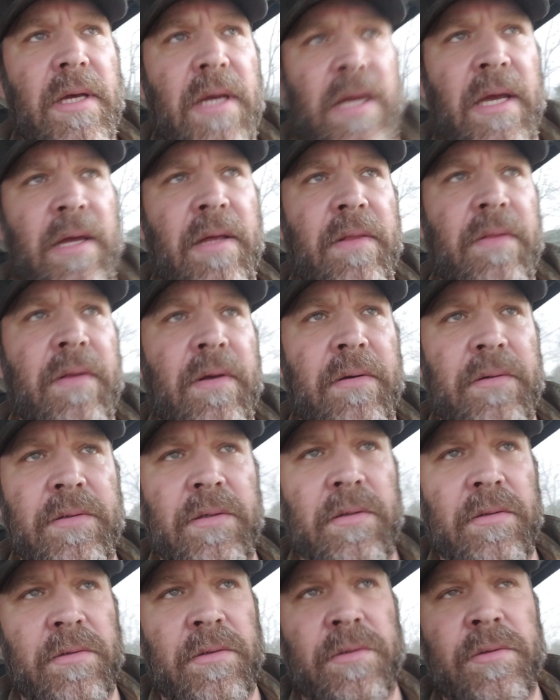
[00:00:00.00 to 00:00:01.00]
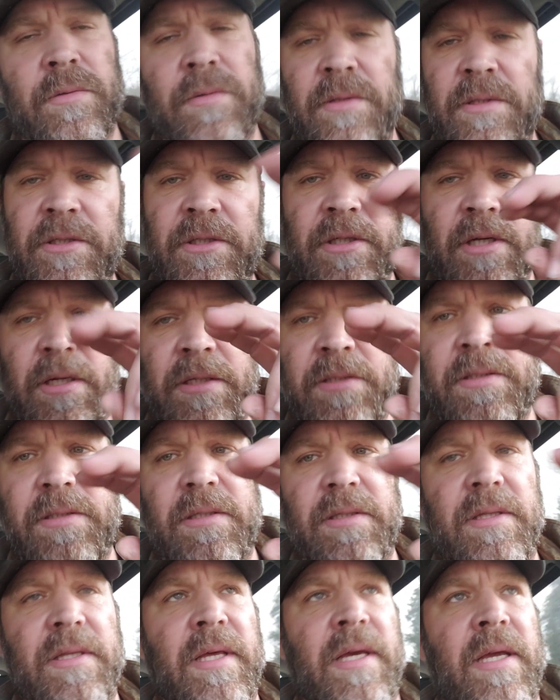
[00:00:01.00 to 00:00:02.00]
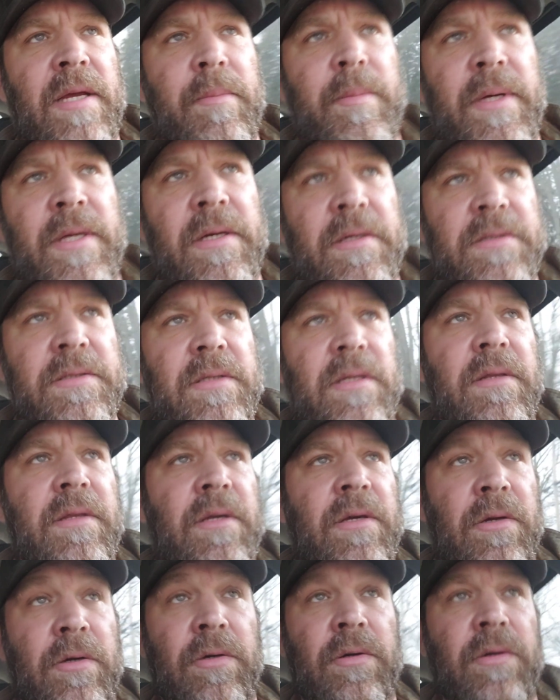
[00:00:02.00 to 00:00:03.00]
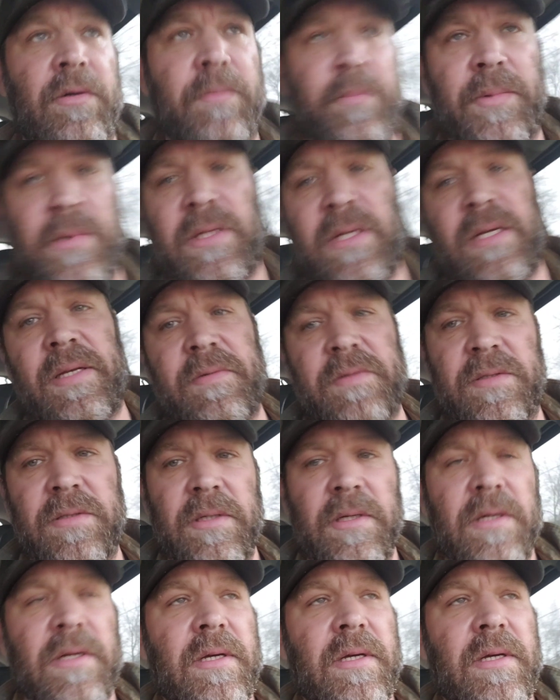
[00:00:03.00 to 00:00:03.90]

and they're doing the just thing because the herd believes,